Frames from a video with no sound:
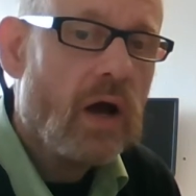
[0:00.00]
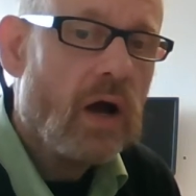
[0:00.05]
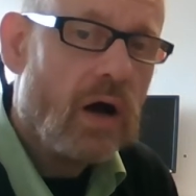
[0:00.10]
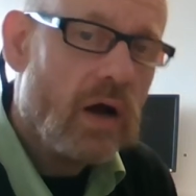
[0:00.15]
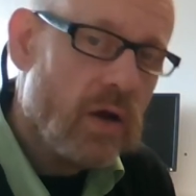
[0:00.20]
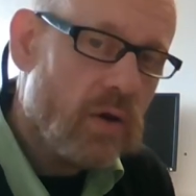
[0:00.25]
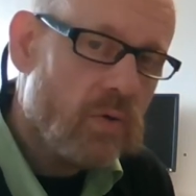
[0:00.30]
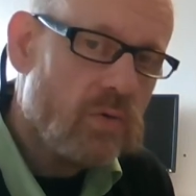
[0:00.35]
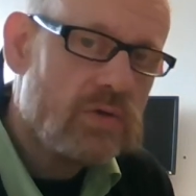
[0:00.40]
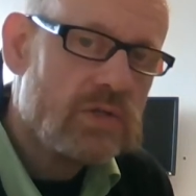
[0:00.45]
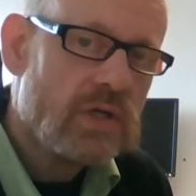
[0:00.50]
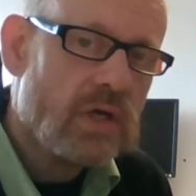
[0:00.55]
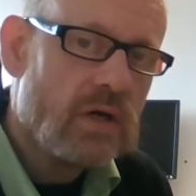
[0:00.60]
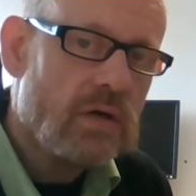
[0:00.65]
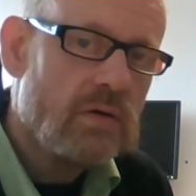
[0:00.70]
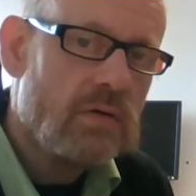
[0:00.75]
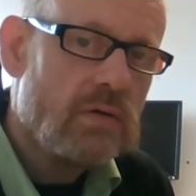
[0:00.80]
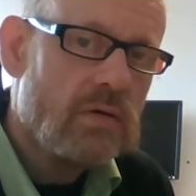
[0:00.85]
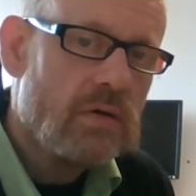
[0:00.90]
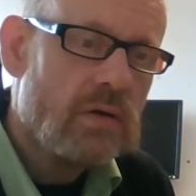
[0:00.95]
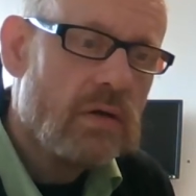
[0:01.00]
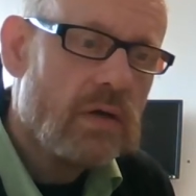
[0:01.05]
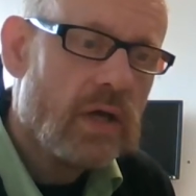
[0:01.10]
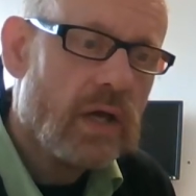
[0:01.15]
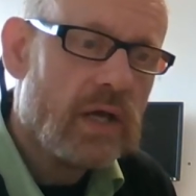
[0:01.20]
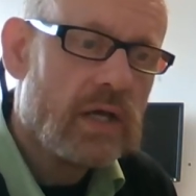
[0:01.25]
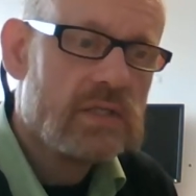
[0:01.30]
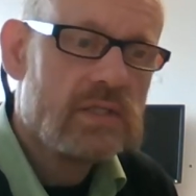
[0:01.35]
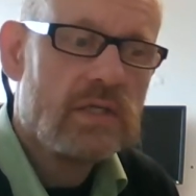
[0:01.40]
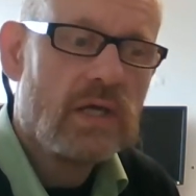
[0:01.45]
I also
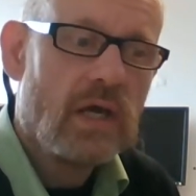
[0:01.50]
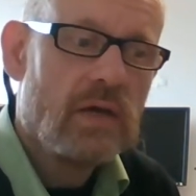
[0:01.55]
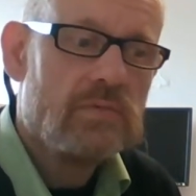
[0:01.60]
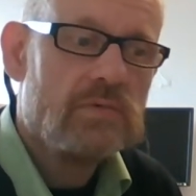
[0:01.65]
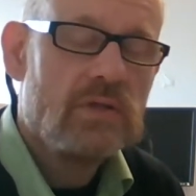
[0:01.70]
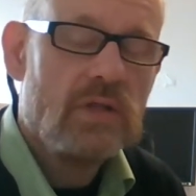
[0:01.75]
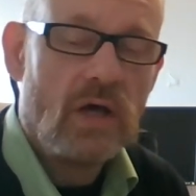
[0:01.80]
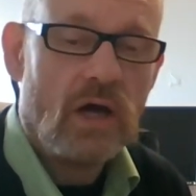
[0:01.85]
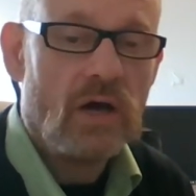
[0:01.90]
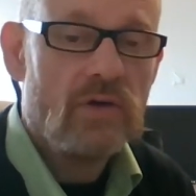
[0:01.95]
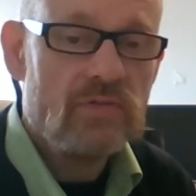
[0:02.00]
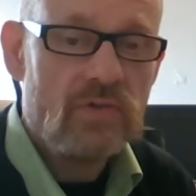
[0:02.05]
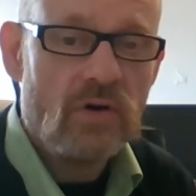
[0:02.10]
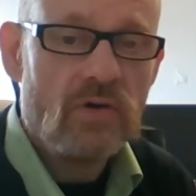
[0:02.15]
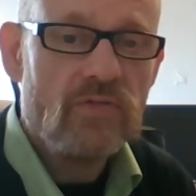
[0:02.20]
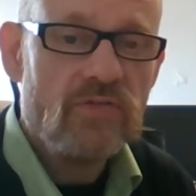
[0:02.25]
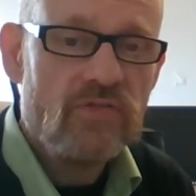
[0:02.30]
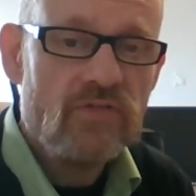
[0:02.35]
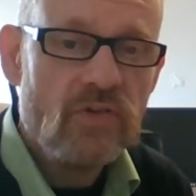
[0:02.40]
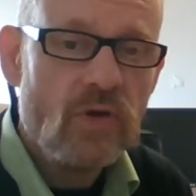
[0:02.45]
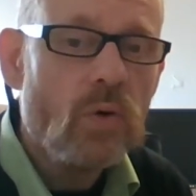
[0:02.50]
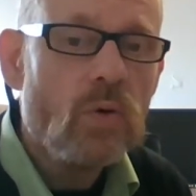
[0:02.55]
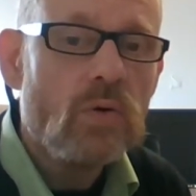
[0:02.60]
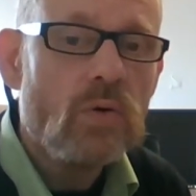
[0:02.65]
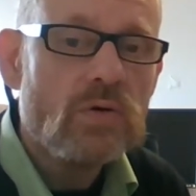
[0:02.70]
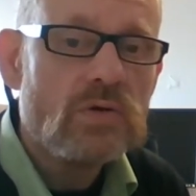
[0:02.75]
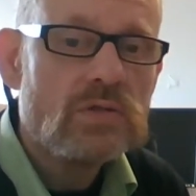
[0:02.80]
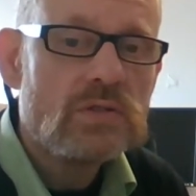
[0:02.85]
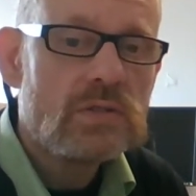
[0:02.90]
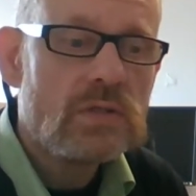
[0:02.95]
accept that I've got
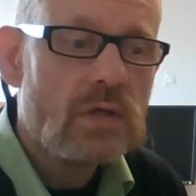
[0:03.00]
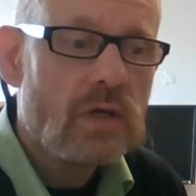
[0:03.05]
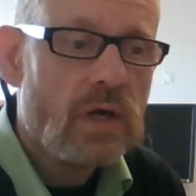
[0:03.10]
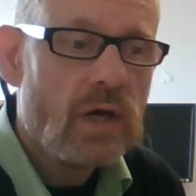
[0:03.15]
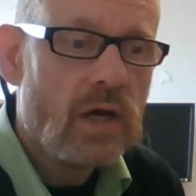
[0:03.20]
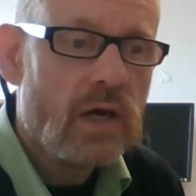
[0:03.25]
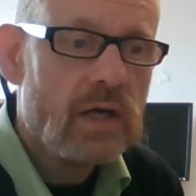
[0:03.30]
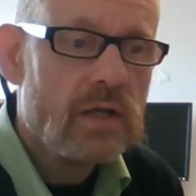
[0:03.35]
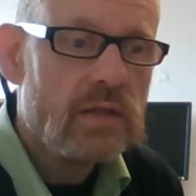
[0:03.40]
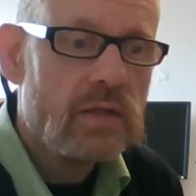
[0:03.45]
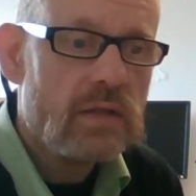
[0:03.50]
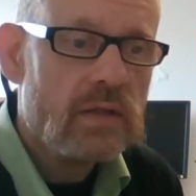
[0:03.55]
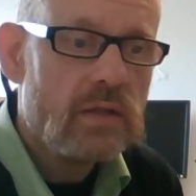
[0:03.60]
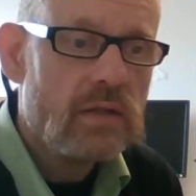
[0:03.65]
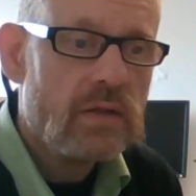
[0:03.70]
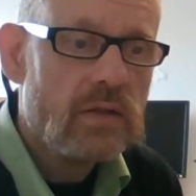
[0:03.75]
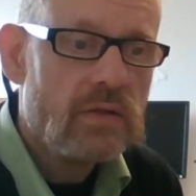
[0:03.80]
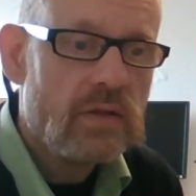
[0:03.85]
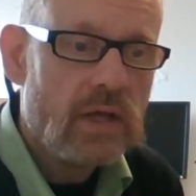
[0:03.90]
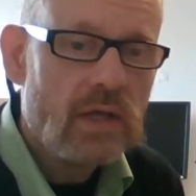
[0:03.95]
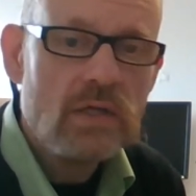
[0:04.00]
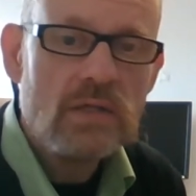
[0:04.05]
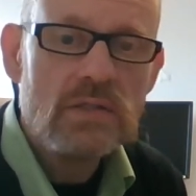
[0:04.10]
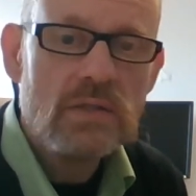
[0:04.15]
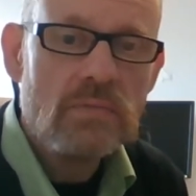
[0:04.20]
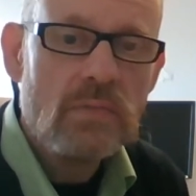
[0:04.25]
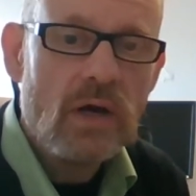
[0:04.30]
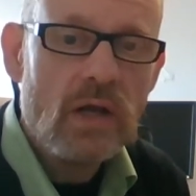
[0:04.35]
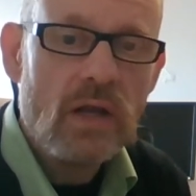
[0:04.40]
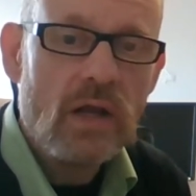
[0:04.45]
flaws and things
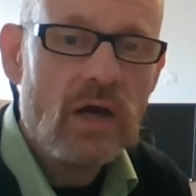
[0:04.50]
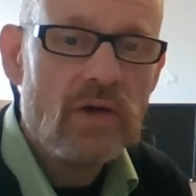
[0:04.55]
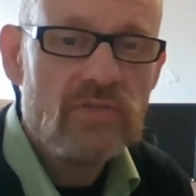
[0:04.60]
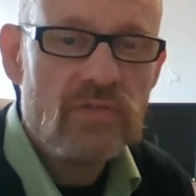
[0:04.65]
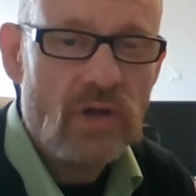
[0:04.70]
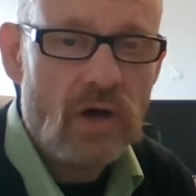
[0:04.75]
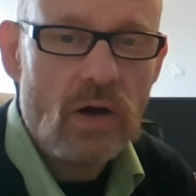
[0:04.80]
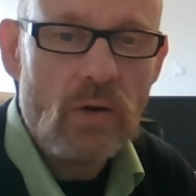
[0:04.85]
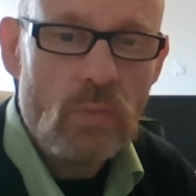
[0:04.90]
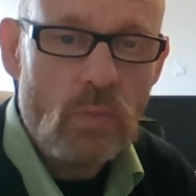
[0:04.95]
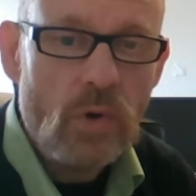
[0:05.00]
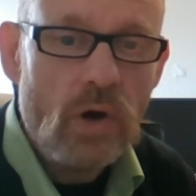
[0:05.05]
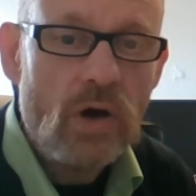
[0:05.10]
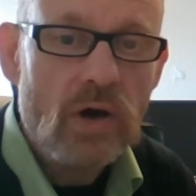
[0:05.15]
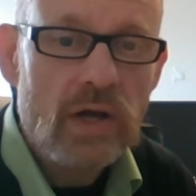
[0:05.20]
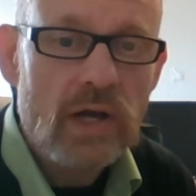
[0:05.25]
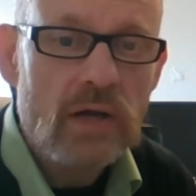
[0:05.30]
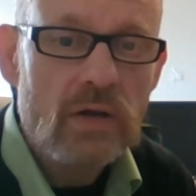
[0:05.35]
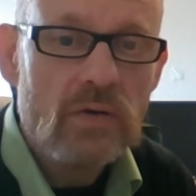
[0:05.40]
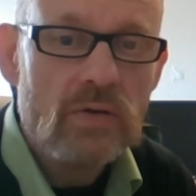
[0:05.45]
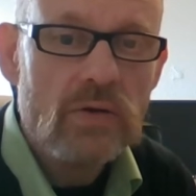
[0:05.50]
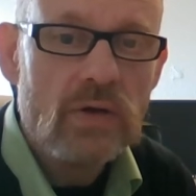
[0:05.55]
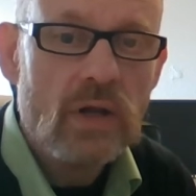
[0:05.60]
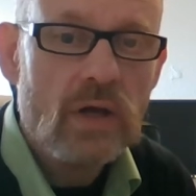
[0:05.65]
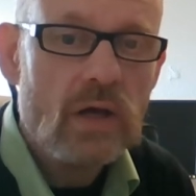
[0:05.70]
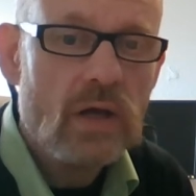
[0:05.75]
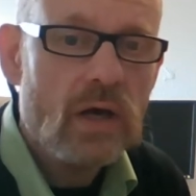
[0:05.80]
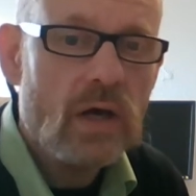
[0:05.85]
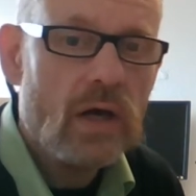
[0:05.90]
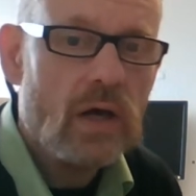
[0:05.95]
in my life that I'm working on.
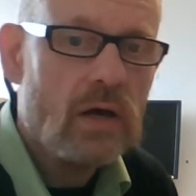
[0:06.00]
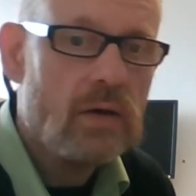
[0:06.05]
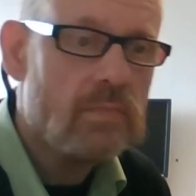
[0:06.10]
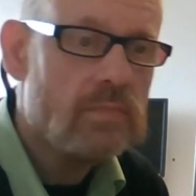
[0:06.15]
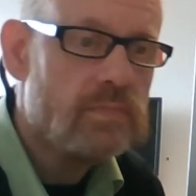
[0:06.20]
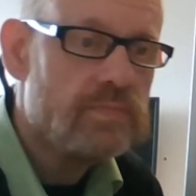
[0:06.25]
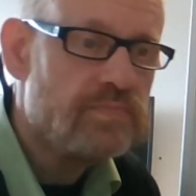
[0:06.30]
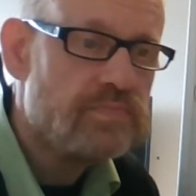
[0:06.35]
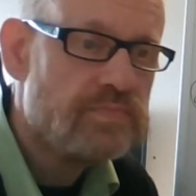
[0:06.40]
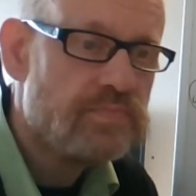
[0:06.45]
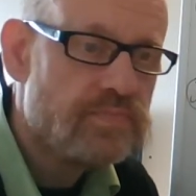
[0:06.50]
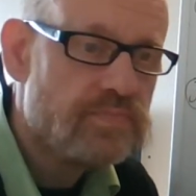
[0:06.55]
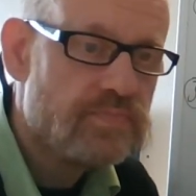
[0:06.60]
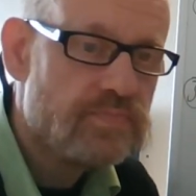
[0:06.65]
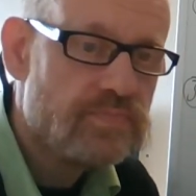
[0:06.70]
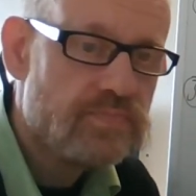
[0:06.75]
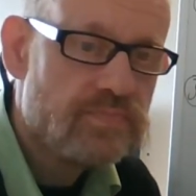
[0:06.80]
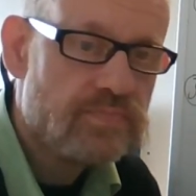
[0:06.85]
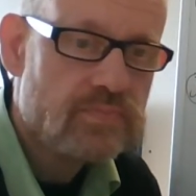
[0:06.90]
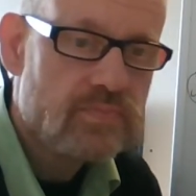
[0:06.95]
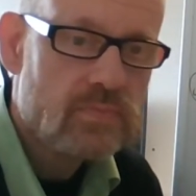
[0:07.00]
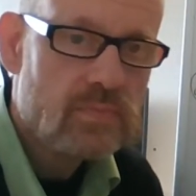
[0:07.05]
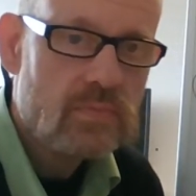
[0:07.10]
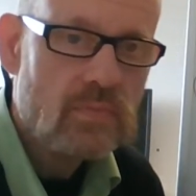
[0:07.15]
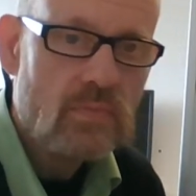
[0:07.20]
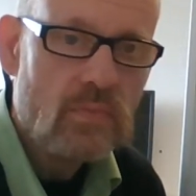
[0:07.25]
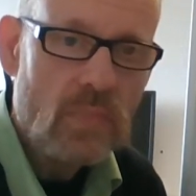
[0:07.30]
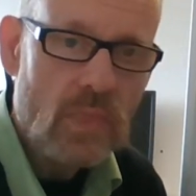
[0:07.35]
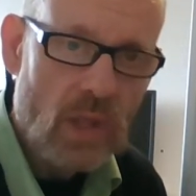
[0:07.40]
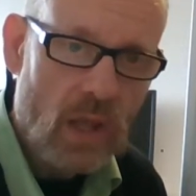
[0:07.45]

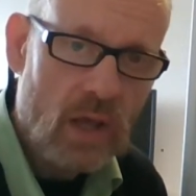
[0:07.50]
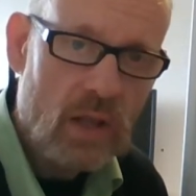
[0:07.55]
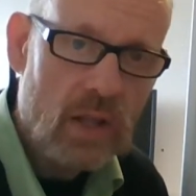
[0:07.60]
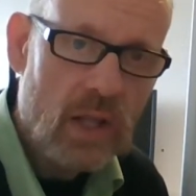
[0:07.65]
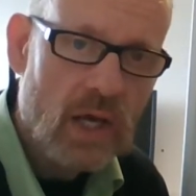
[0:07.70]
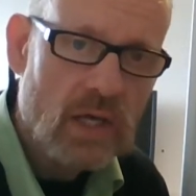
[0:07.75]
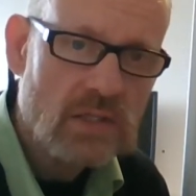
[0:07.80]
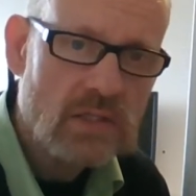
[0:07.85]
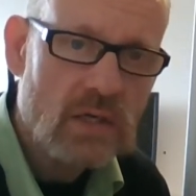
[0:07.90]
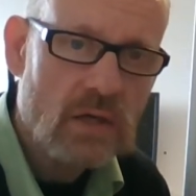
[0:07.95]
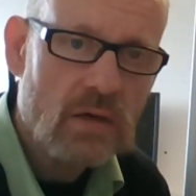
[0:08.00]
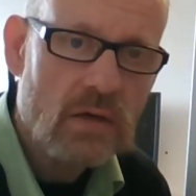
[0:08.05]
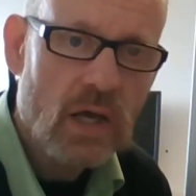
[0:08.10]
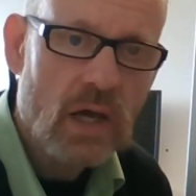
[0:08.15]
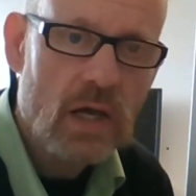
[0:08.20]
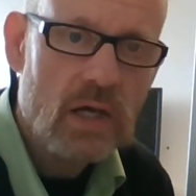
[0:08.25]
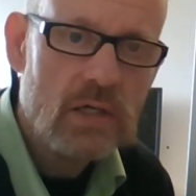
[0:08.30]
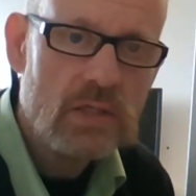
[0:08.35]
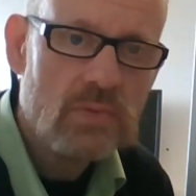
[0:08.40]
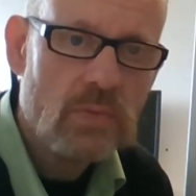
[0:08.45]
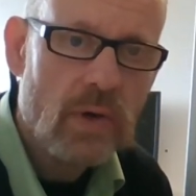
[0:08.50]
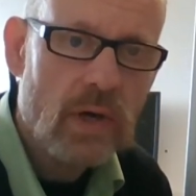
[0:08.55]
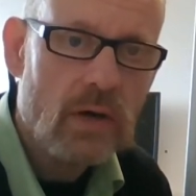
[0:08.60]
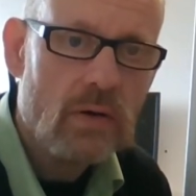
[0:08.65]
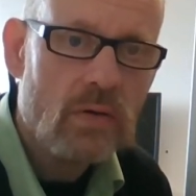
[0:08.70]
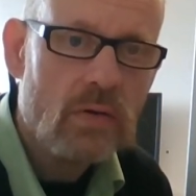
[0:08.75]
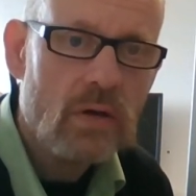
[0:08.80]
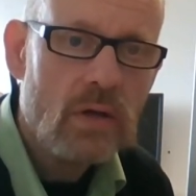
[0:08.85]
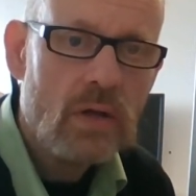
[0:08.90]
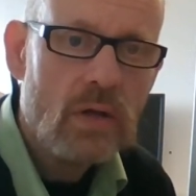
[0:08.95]
And that's okay as
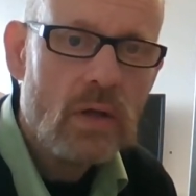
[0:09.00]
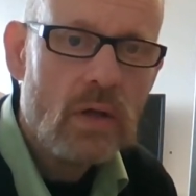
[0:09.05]
well.